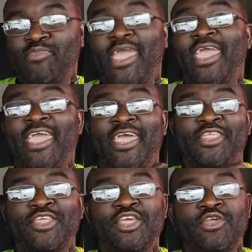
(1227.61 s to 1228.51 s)

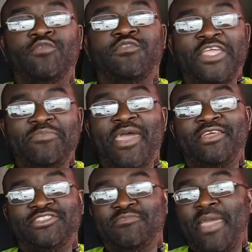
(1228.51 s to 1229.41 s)
and your fleet
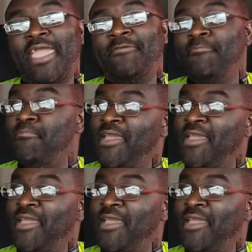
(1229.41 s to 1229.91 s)
manager may